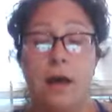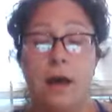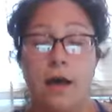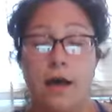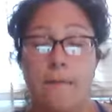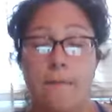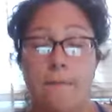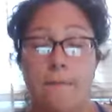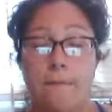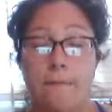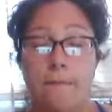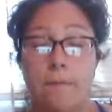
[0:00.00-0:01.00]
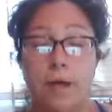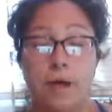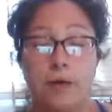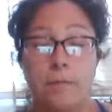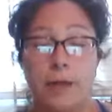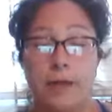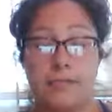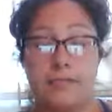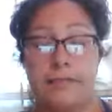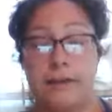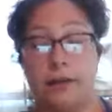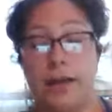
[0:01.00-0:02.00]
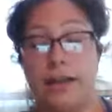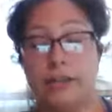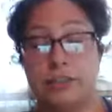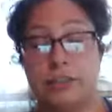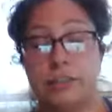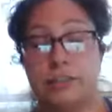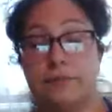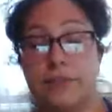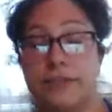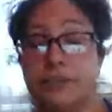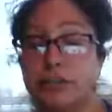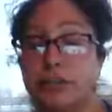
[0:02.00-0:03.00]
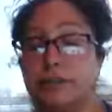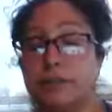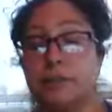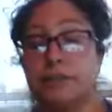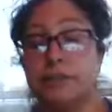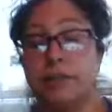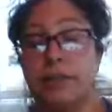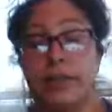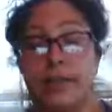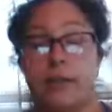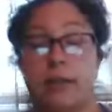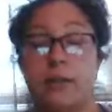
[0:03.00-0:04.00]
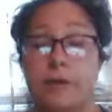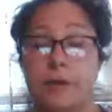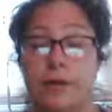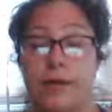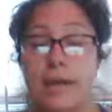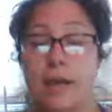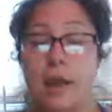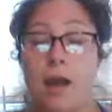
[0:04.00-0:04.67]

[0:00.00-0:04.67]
Model positive interactions and relationships socially and the community.